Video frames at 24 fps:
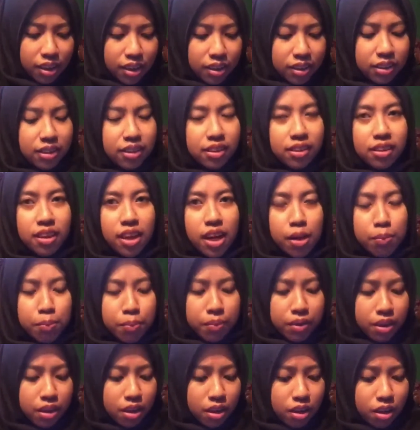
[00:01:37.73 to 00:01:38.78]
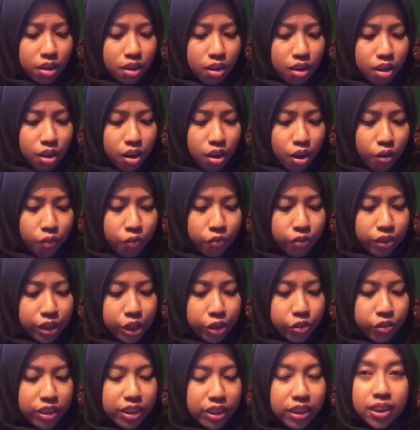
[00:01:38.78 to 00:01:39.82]
This type of
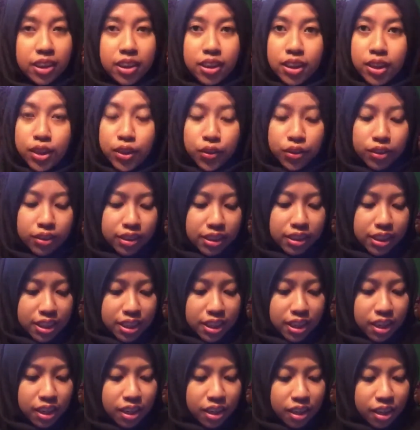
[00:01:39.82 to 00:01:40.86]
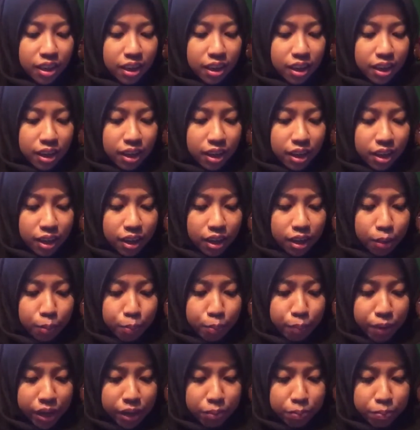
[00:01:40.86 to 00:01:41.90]
request is usually
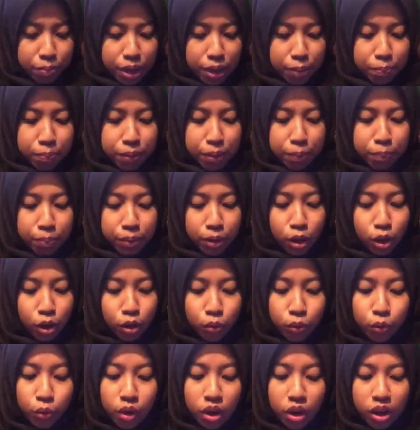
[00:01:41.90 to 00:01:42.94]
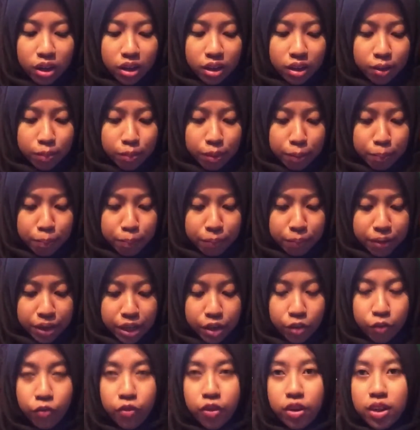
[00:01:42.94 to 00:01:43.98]
made by people who are
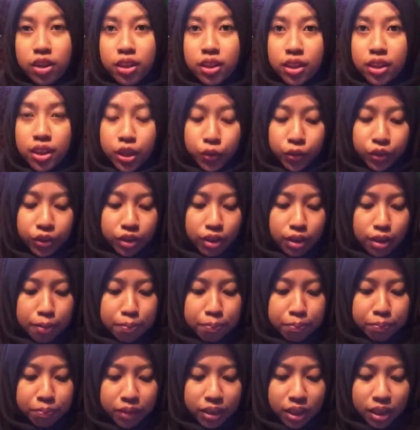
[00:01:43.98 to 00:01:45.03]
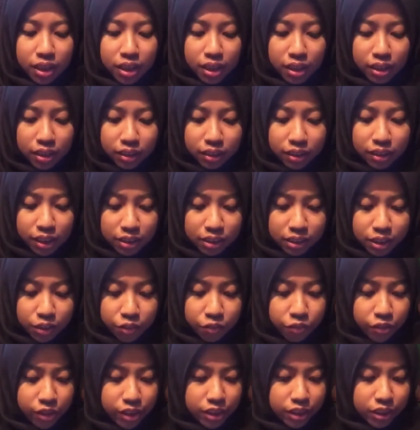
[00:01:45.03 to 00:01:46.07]
applying for a new job,
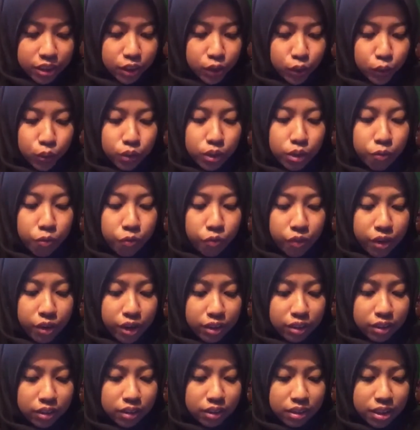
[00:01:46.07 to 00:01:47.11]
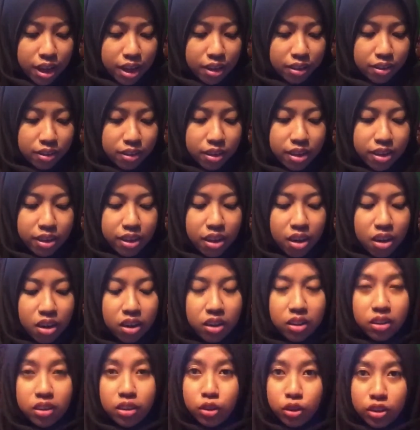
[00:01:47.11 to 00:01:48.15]
testifying to the fact that they
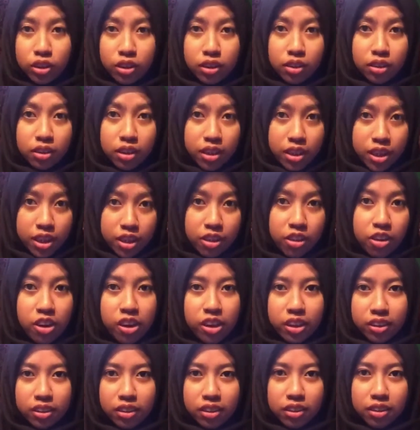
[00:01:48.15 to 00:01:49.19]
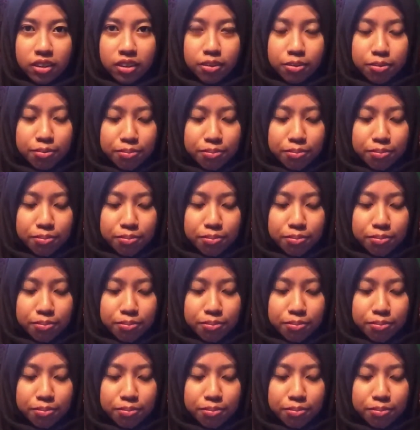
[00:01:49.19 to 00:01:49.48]
are good in character.